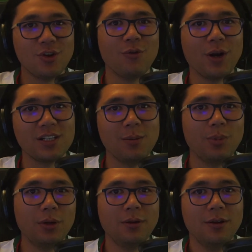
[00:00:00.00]
So for
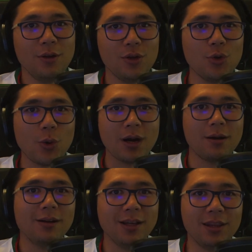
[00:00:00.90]
example, you
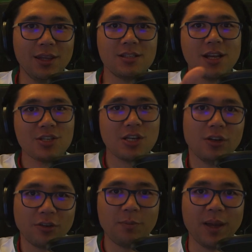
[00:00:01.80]
are in this
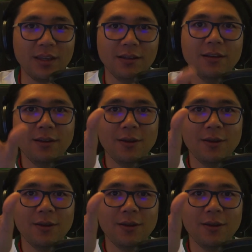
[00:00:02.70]
echelon of pay.